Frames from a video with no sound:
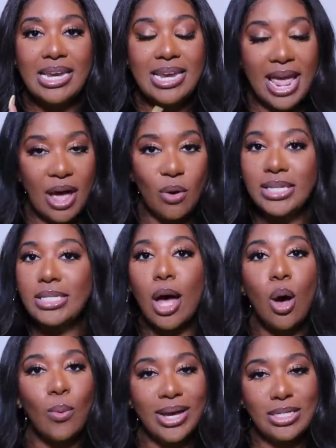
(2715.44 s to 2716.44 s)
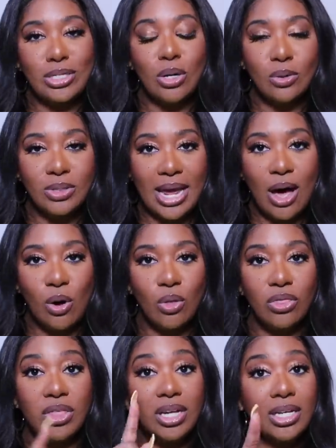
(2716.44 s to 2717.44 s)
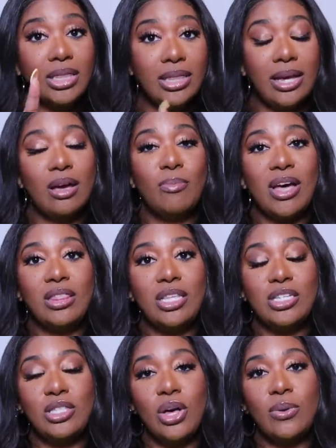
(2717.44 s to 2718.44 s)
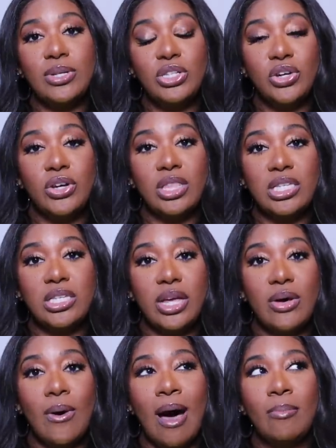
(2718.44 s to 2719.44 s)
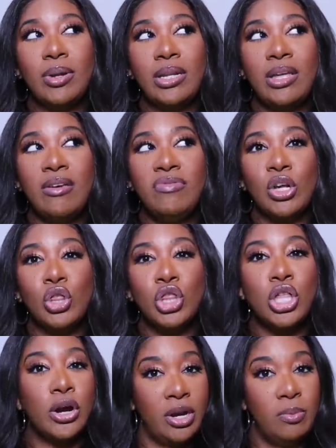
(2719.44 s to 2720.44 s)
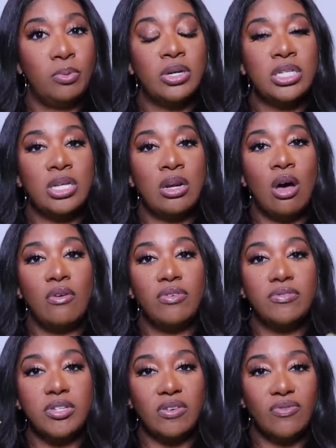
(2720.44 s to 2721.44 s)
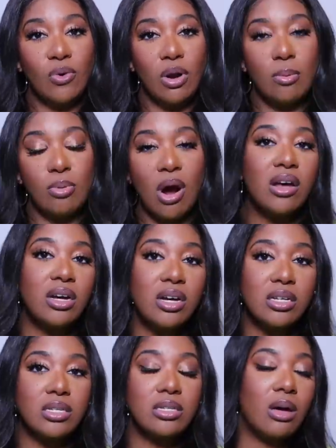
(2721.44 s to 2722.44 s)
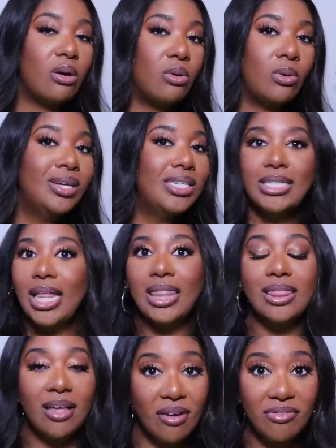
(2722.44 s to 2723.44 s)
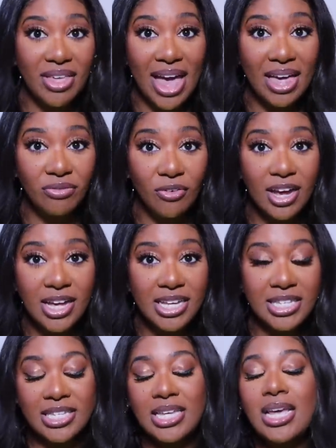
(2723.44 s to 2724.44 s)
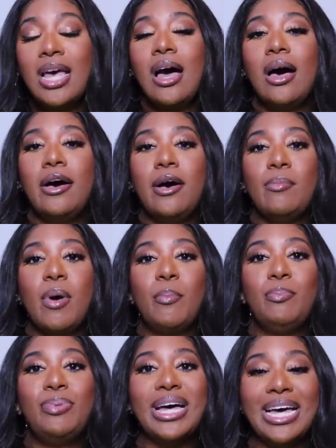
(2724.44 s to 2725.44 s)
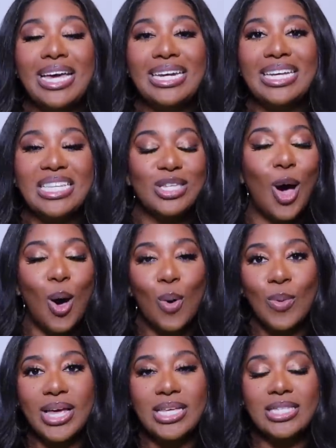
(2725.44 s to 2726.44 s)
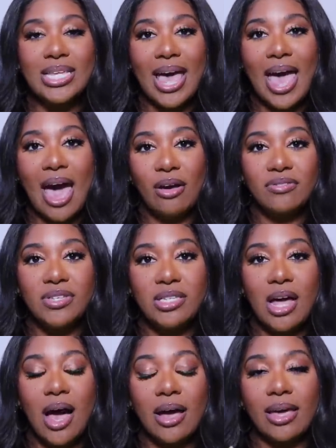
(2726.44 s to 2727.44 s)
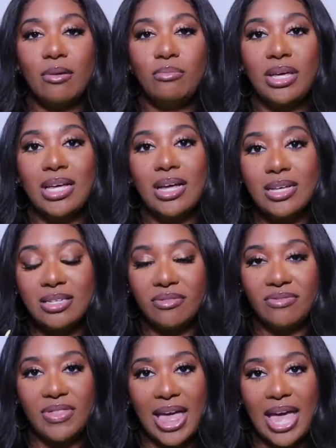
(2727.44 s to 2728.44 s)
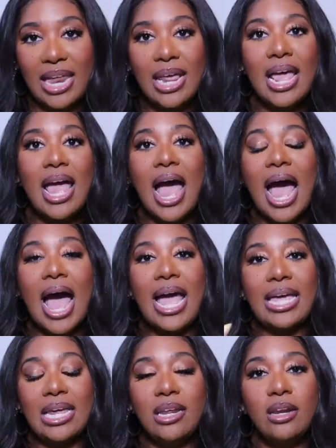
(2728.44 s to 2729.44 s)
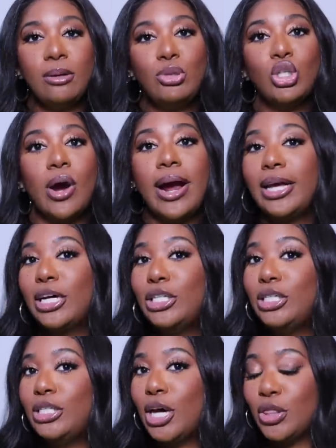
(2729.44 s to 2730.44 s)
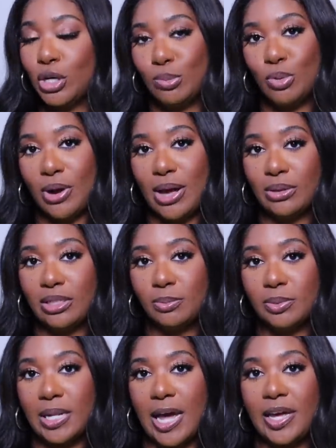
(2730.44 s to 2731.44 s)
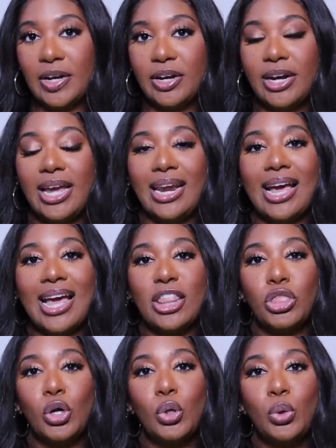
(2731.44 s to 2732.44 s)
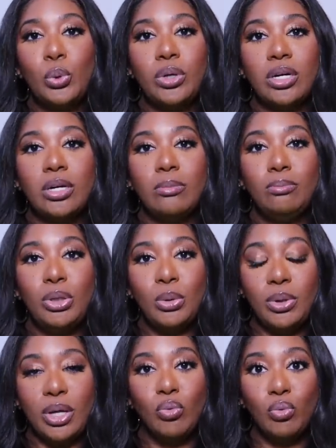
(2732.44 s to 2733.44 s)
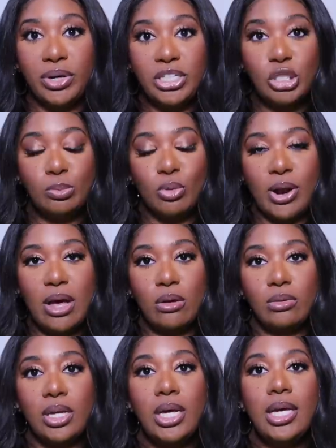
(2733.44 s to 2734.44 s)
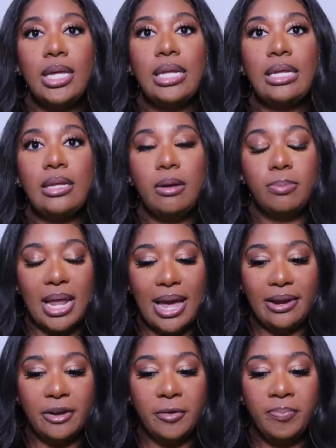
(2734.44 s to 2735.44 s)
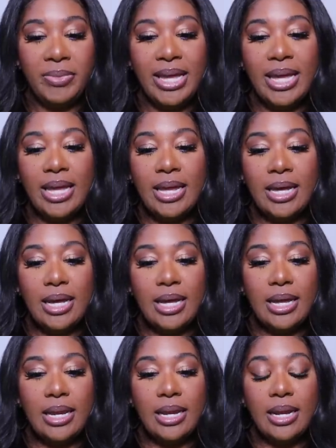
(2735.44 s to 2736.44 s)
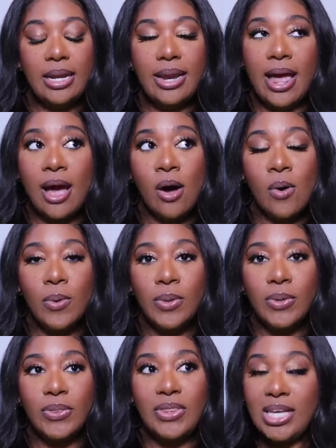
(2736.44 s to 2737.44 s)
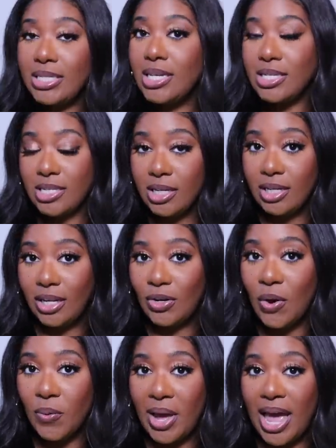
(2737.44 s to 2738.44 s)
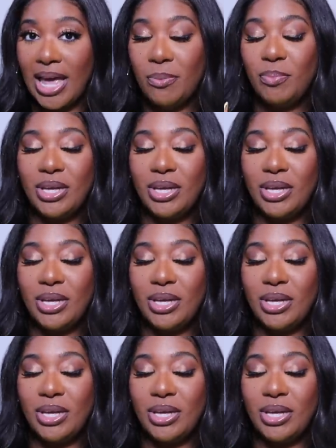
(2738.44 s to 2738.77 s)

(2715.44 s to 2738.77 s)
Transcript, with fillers: Now, it's always sold out. The good thing about this though is during the sale, I believe they're 30% off of Sephora products. So Love that for us. Um, but it's always out of stock. And because of that, I ended up trying another brown lip liner and I got the Huda Beauty Rich Brown lip liner. Now, this is good, okay?